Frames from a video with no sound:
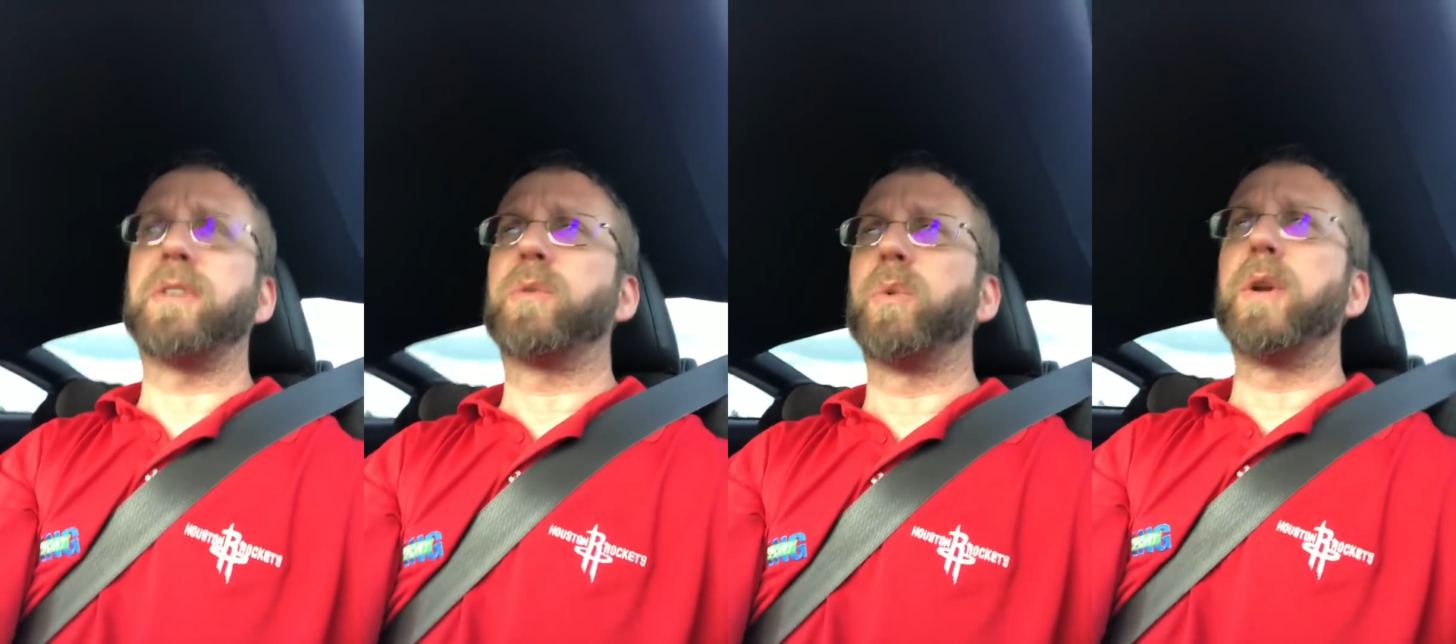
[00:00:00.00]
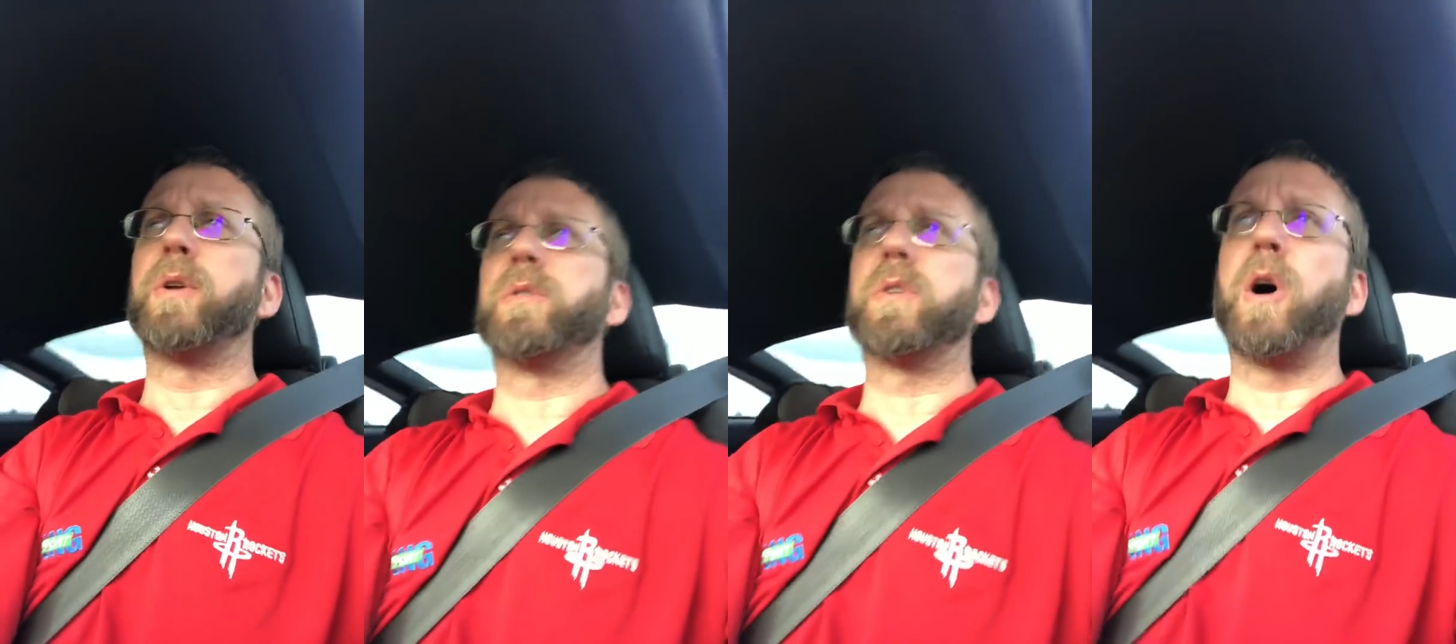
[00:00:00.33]
is the
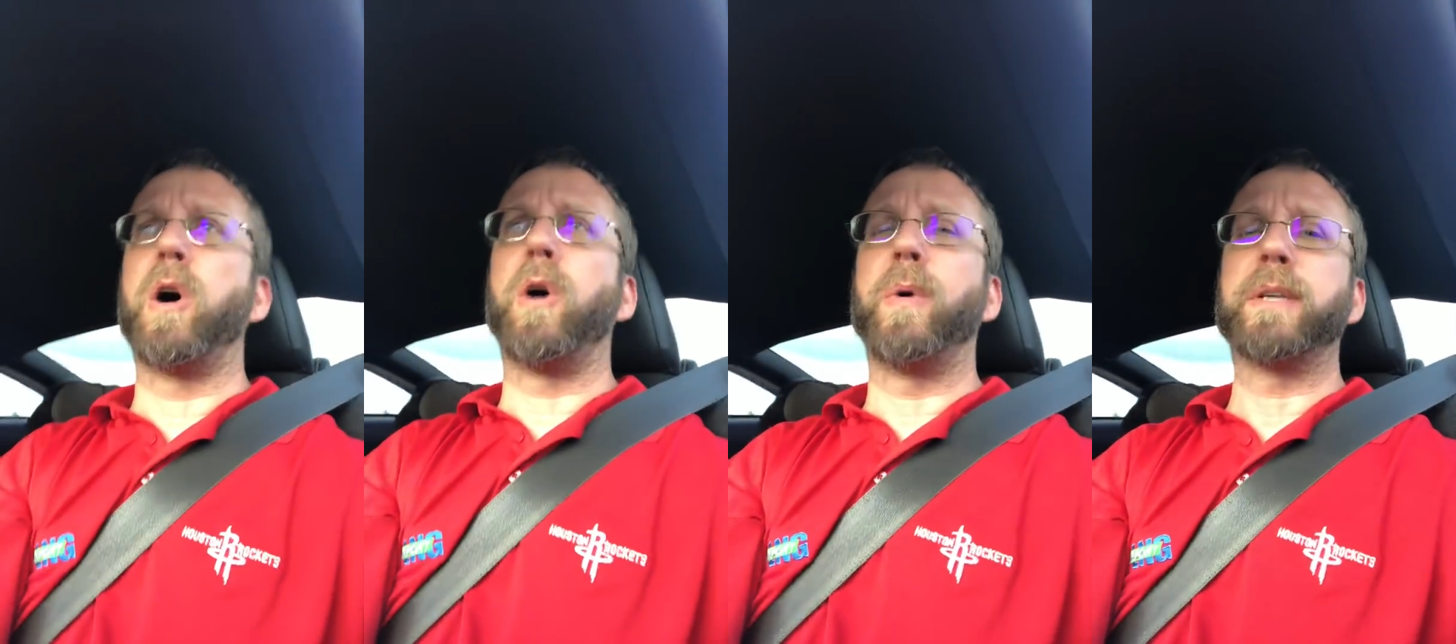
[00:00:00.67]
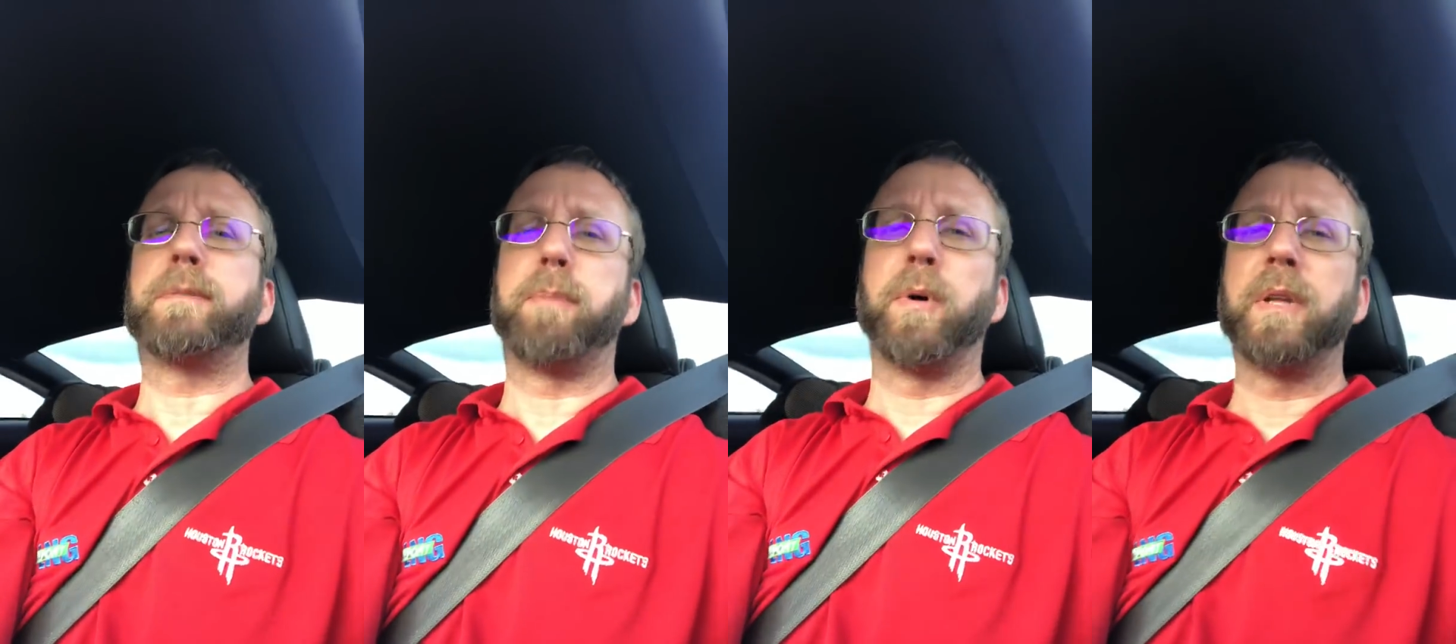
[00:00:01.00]
one who's
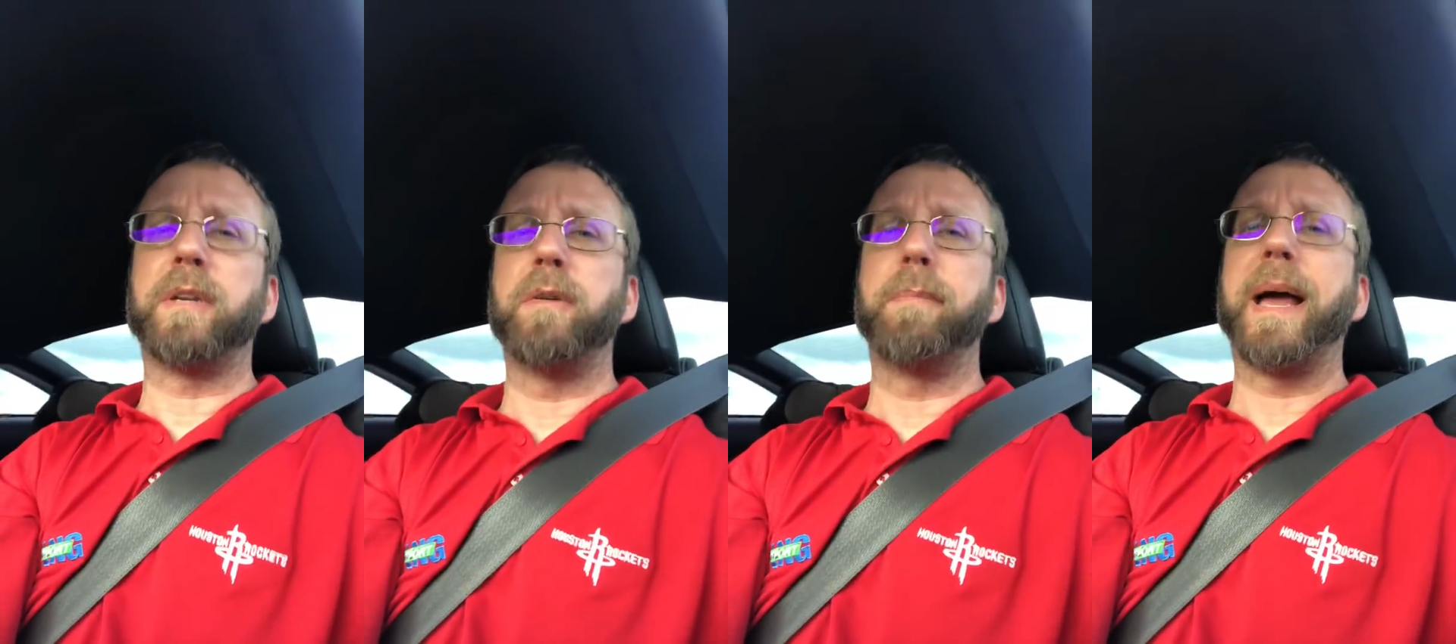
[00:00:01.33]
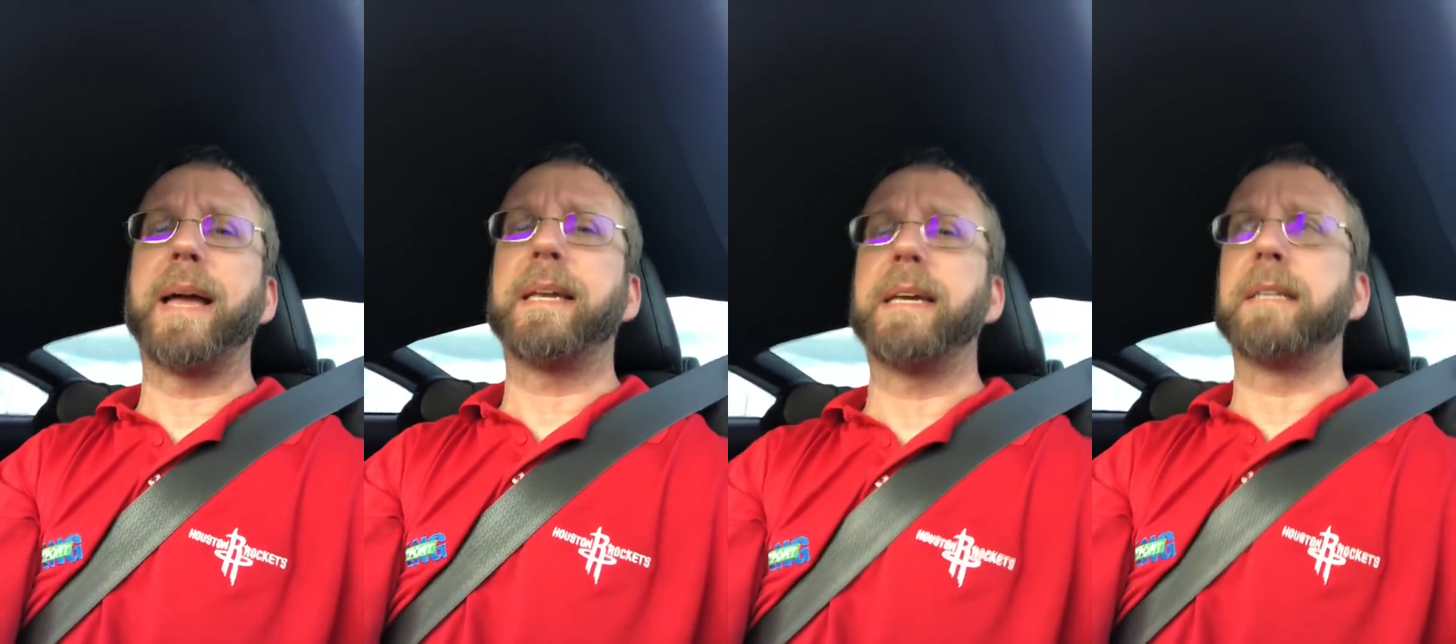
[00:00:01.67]
always pulling you
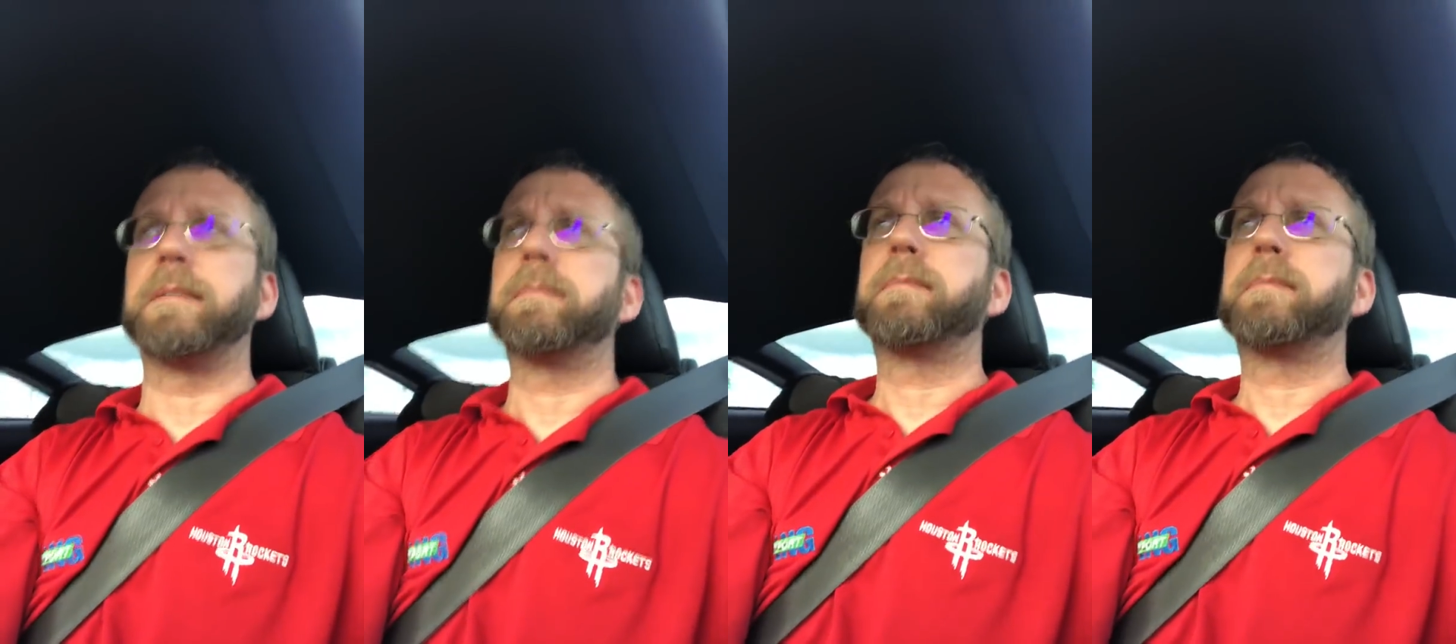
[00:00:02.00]
back in.